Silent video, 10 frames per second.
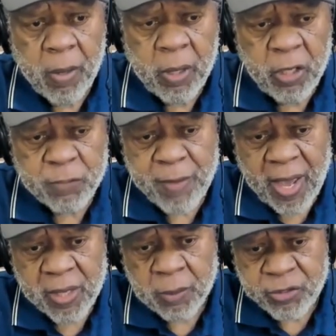Here's
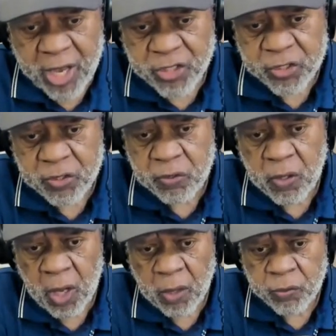my objection
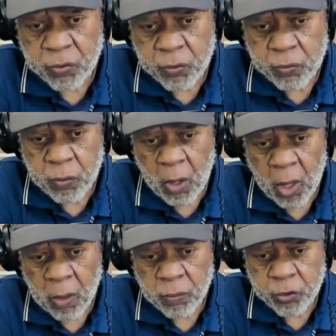uh,
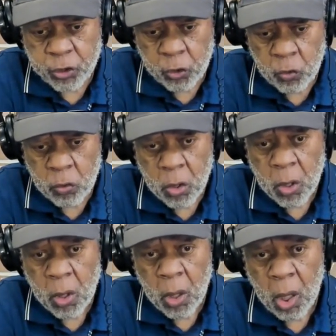uh, to
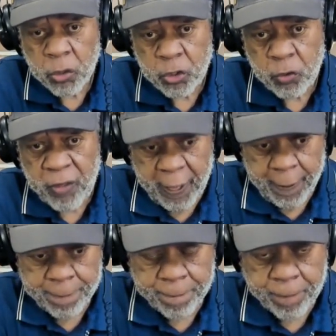to
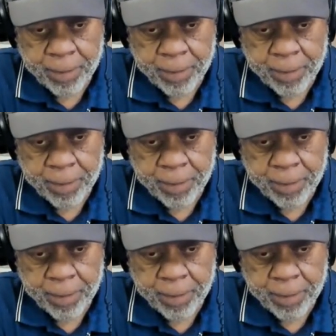that.